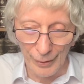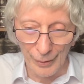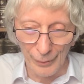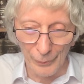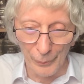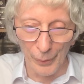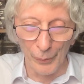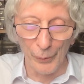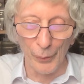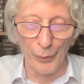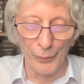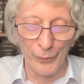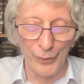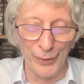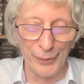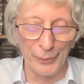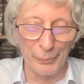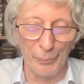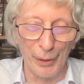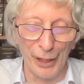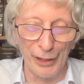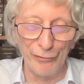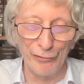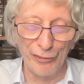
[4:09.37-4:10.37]
well, the, the,
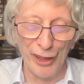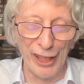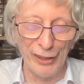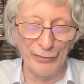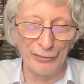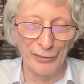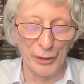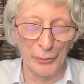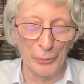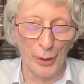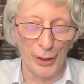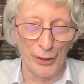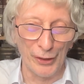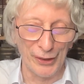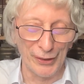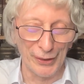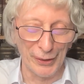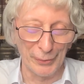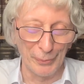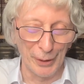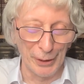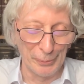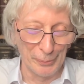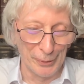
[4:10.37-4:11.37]
my favorite one at
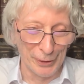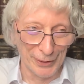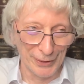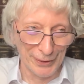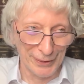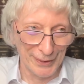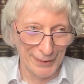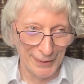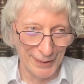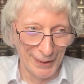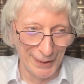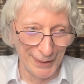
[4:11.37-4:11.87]
the moment.